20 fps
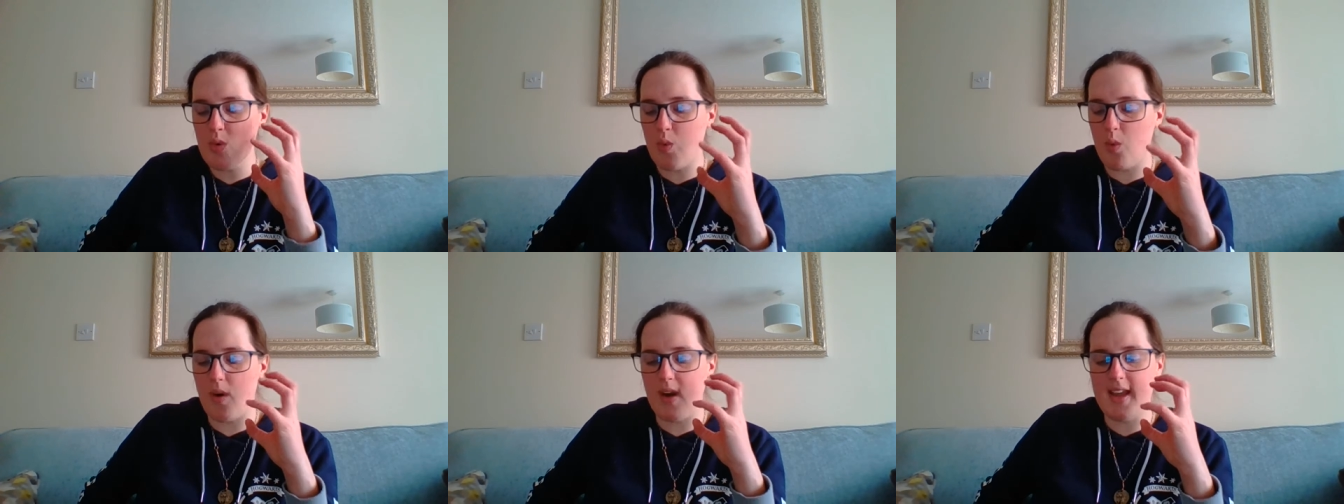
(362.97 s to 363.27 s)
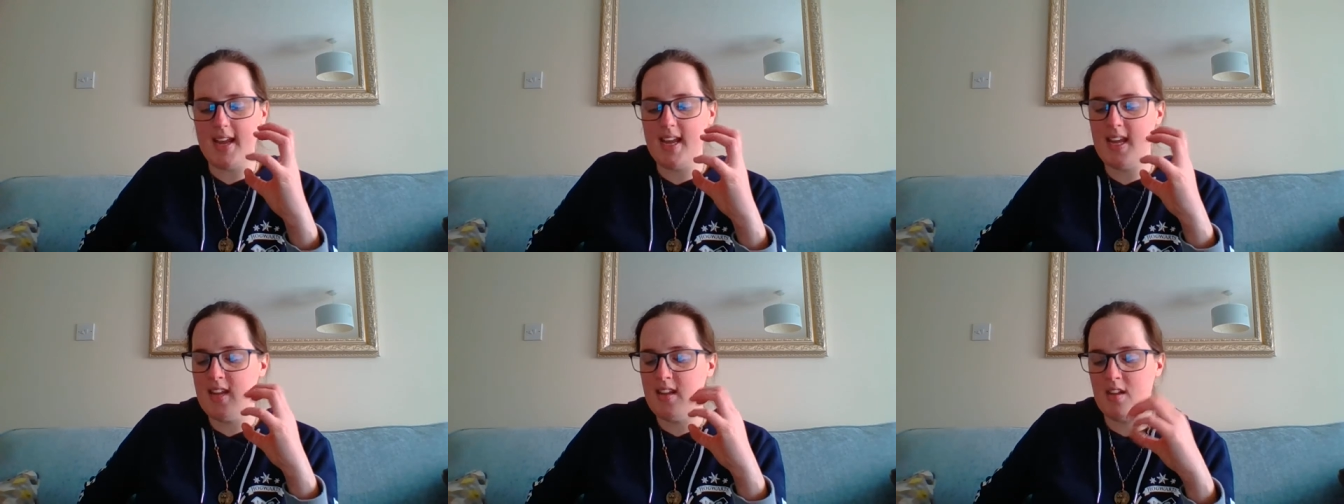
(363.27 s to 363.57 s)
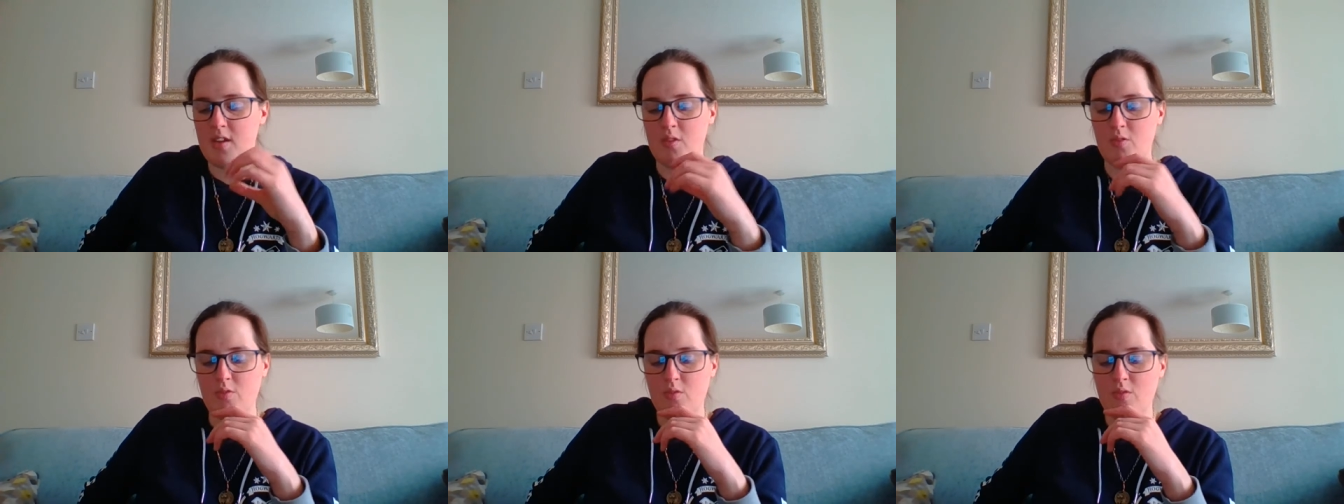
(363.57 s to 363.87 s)
quite in
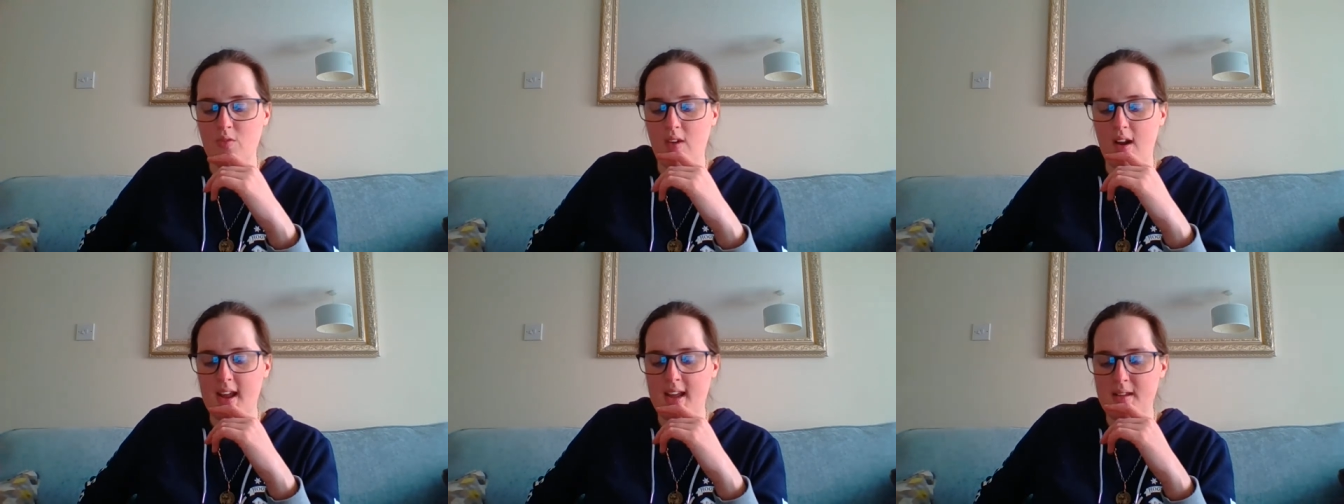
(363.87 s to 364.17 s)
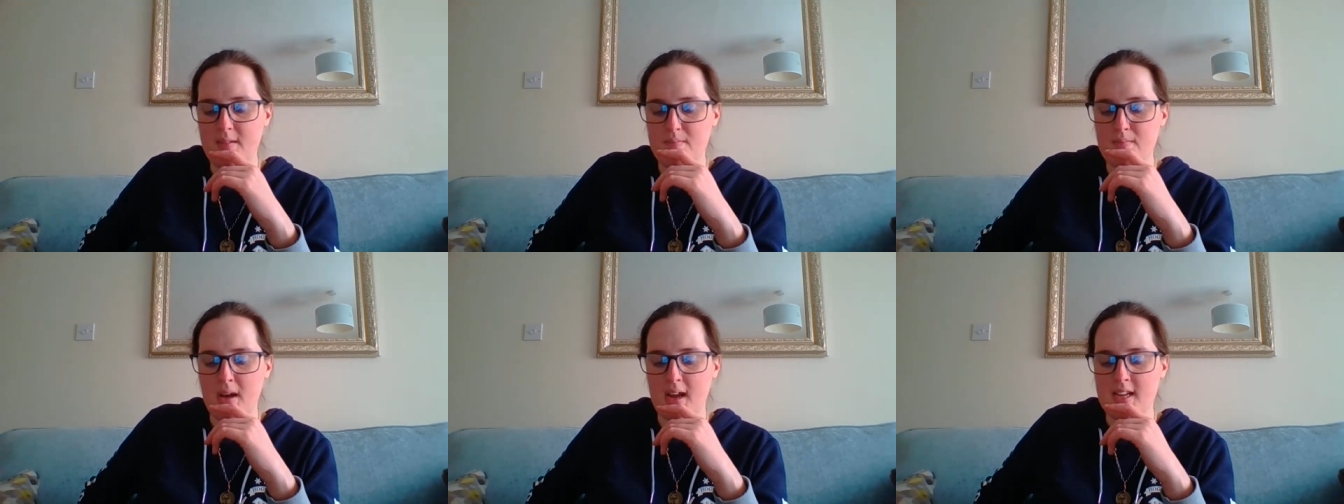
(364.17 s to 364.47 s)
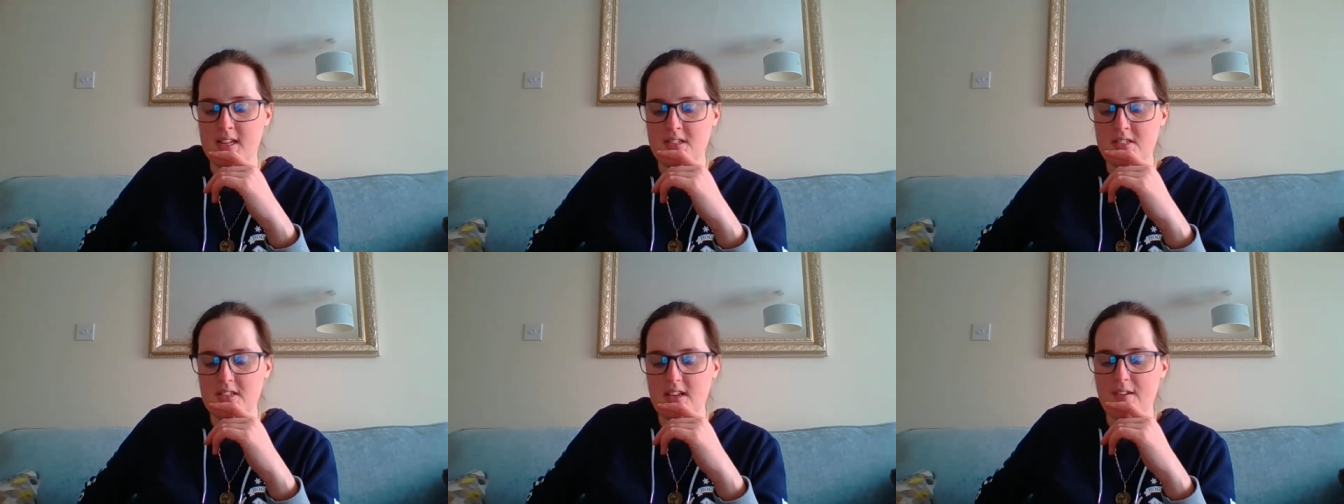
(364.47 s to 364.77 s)
the right
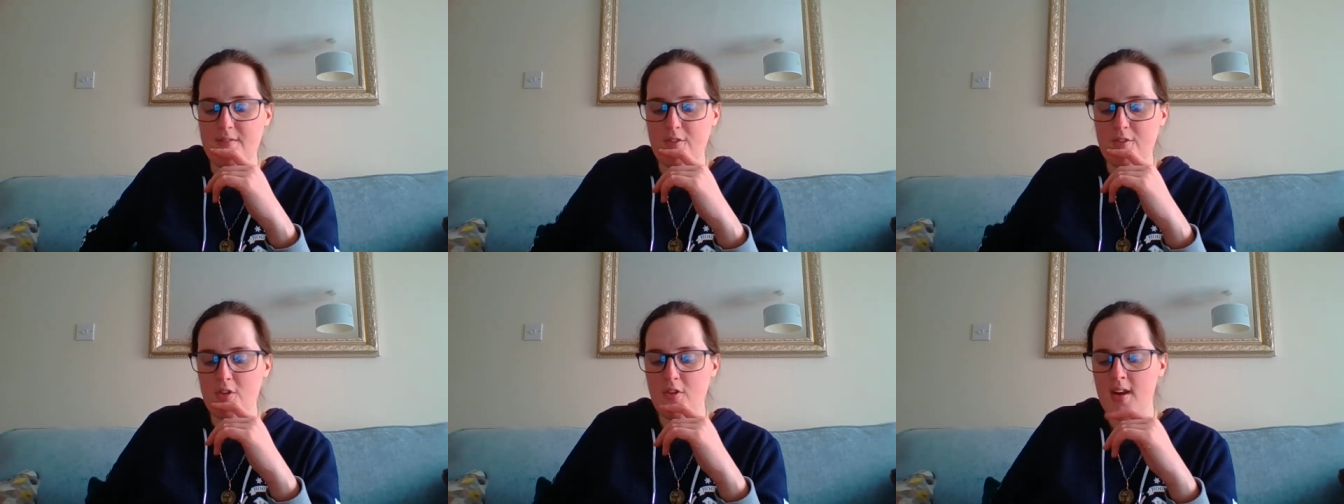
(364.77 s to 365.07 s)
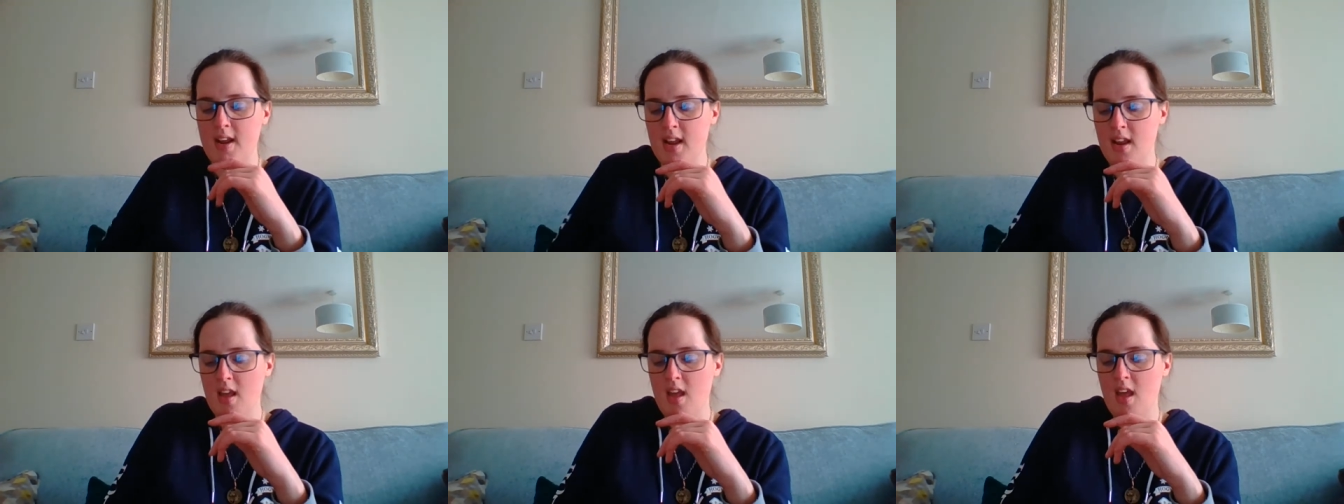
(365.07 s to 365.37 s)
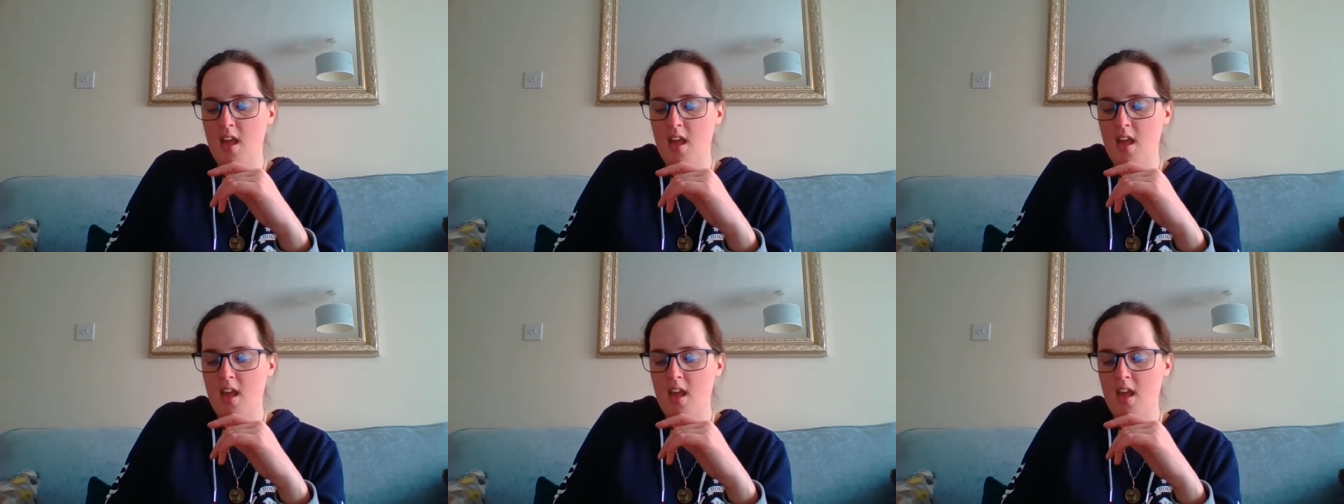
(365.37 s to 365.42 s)
mindset for it.